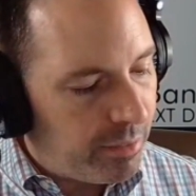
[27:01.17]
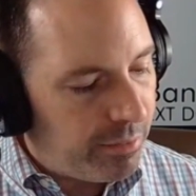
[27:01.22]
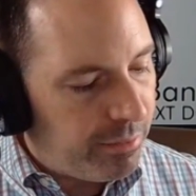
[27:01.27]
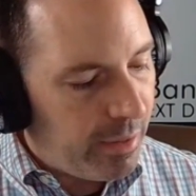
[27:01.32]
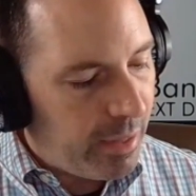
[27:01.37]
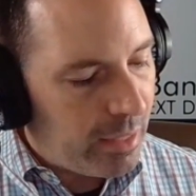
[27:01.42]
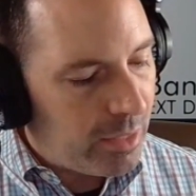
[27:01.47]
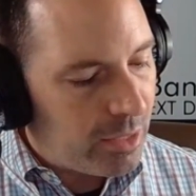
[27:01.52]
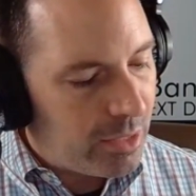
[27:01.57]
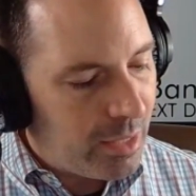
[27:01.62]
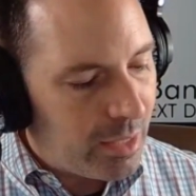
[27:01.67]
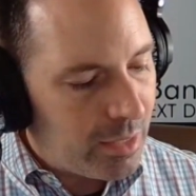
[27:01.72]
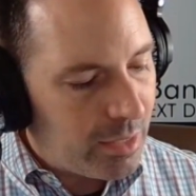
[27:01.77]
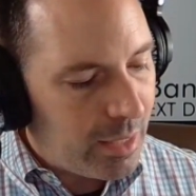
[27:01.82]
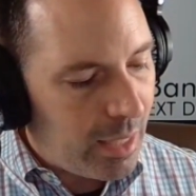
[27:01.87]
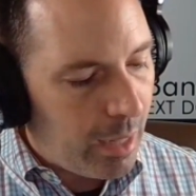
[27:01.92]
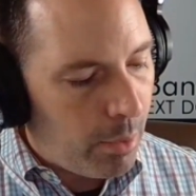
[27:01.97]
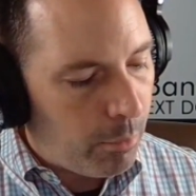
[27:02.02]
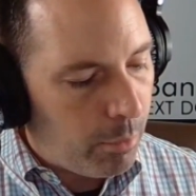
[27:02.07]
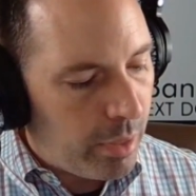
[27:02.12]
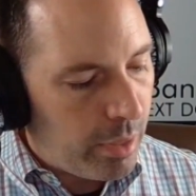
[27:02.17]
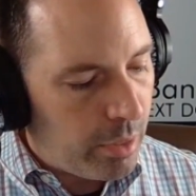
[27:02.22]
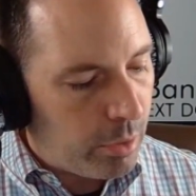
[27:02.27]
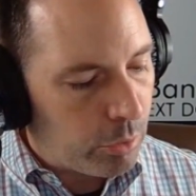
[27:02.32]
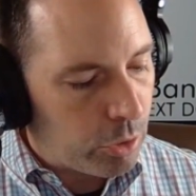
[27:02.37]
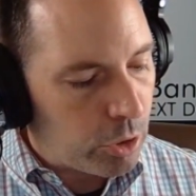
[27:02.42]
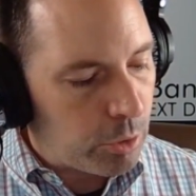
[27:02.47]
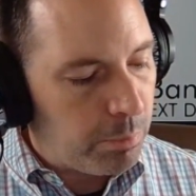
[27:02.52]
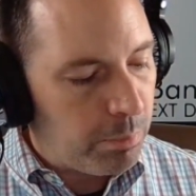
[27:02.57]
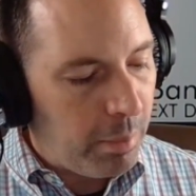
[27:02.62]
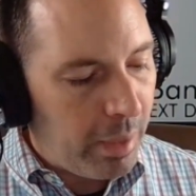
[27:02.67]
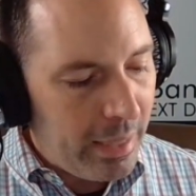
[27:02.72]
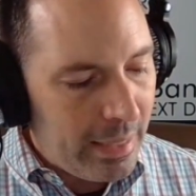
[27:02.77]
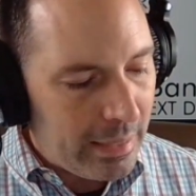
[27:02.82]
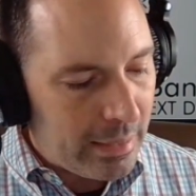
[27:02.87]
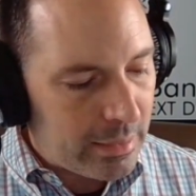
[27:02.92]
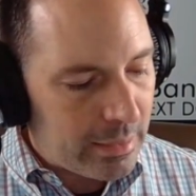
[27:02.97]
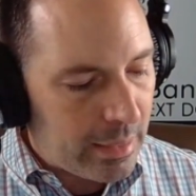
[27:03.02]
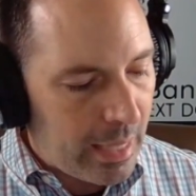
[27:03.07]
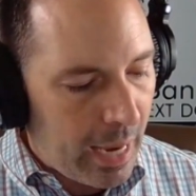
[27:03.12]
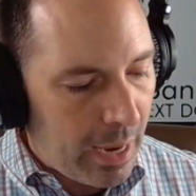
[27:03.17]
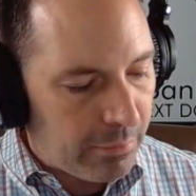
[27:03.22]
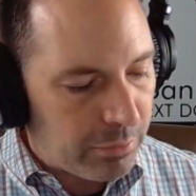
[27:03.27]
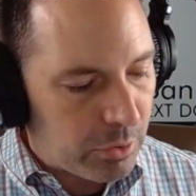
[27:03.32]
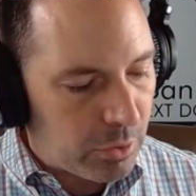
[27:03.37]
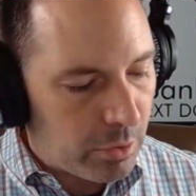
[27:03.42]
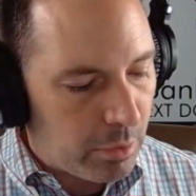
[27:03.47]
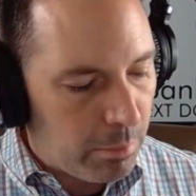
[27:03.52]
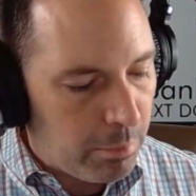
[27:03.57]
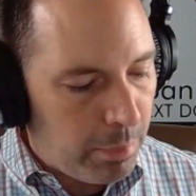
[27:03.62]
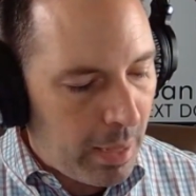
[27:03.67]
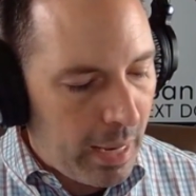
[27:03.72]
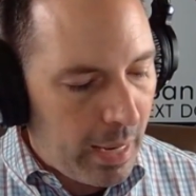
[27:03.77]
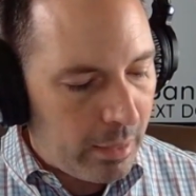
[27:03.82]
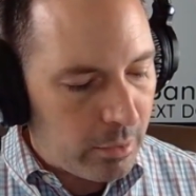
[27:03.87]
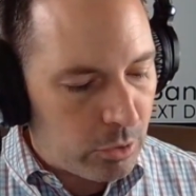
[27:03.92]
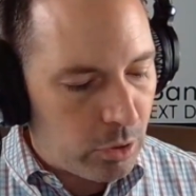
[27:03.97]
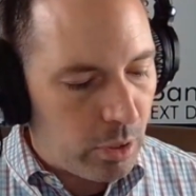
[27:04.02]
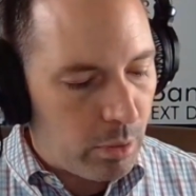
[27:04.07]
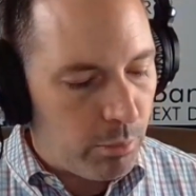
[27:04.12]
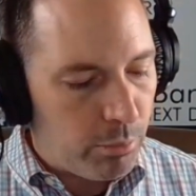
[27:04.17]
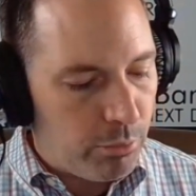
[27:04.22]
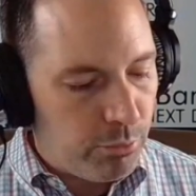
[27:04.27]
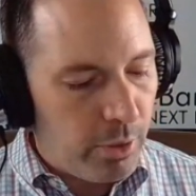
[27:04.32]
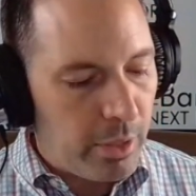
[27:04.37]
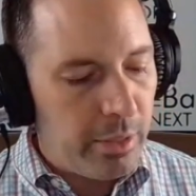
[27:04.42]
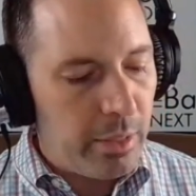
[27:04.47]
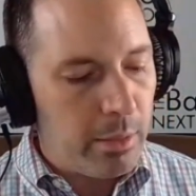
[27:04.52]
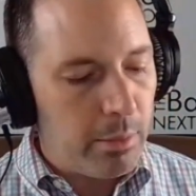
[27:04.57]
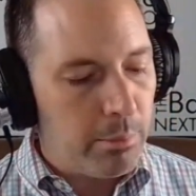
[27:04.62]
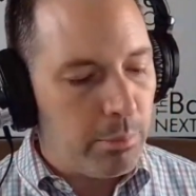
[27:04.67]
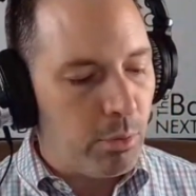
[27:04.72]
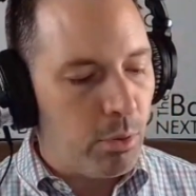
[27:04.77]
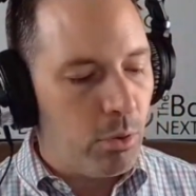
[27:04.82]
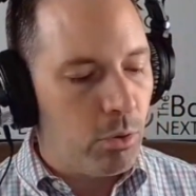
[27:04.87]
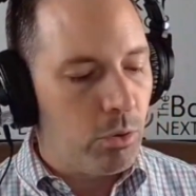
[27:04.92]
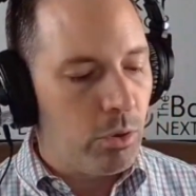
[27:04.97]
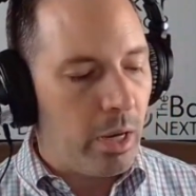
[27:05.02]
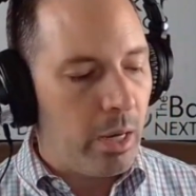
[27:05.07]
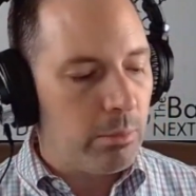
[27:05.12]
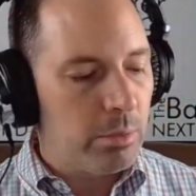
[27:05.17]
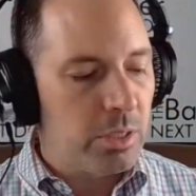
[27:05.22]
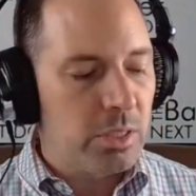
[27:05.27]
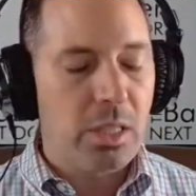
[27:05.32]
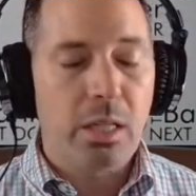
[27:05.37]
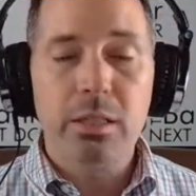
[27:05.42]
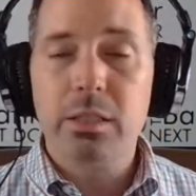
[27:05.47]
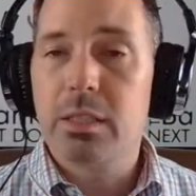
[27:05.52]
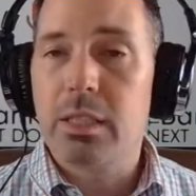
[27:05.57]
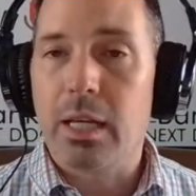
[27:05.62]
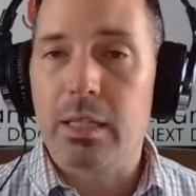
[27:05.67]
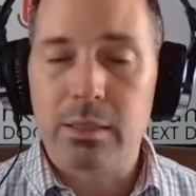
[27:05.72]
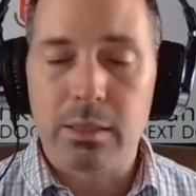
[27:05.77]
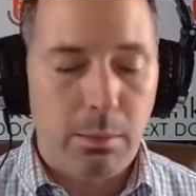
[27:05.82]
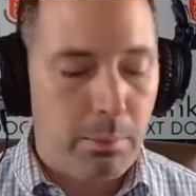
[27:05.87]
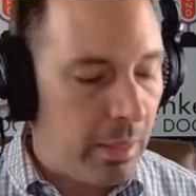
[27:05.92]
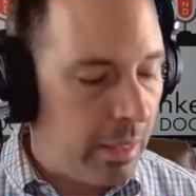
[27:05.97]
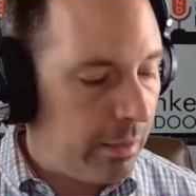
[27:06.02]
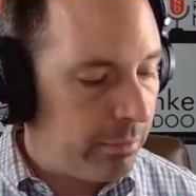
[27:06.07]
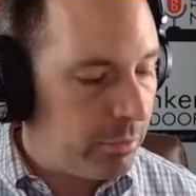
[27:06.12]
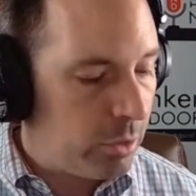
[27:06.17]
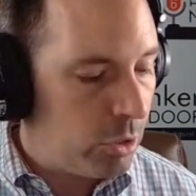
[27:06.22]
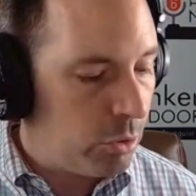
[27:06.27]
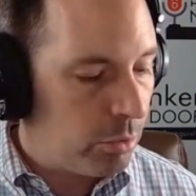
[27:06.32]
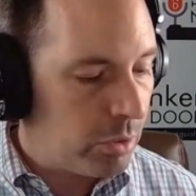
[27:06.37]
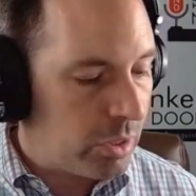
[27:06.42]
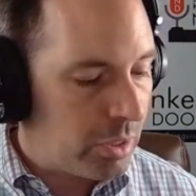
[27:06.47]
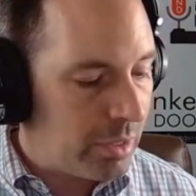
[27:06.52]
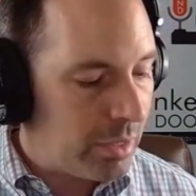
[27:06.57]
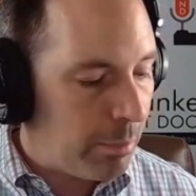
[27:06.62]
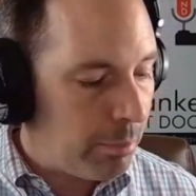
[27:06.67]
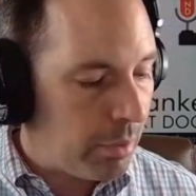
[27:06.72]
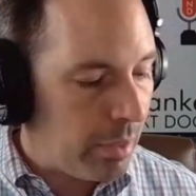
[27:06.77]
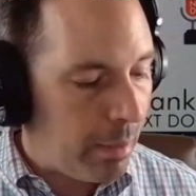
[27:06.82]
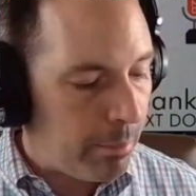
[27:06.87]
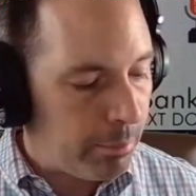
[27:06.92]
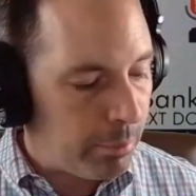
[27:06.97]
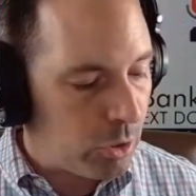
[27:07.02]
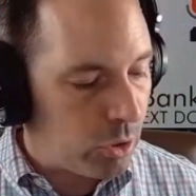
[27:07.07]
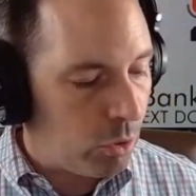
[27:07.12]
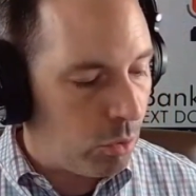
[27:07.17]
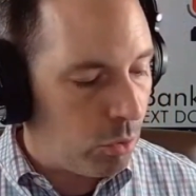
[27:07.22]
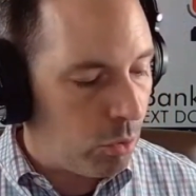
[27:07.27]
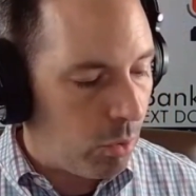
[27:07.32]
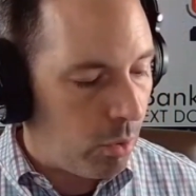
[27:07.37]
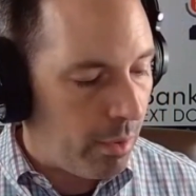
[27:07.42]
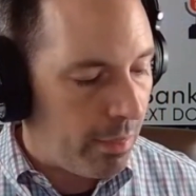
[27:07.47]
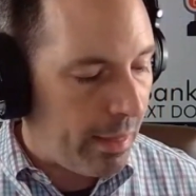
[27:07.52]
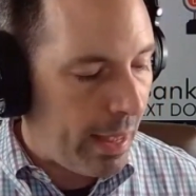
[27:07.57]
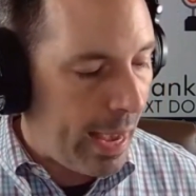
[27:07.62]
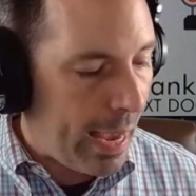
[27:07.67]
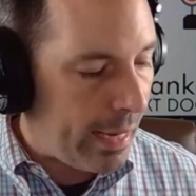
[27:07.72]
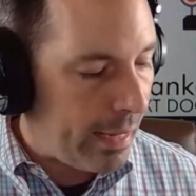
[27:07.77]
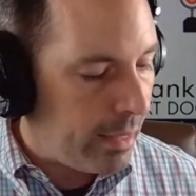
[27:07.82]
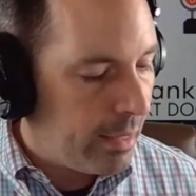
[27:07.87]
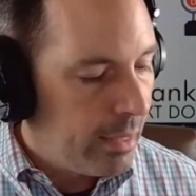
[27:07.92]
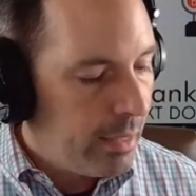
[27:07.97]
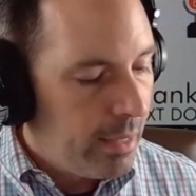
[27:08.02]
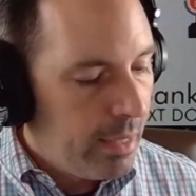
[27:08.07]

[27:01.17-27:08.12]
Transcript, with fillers: for the Fed's discount window spikes after the bank term funding program sunsets. I might have to do a separate episode on that.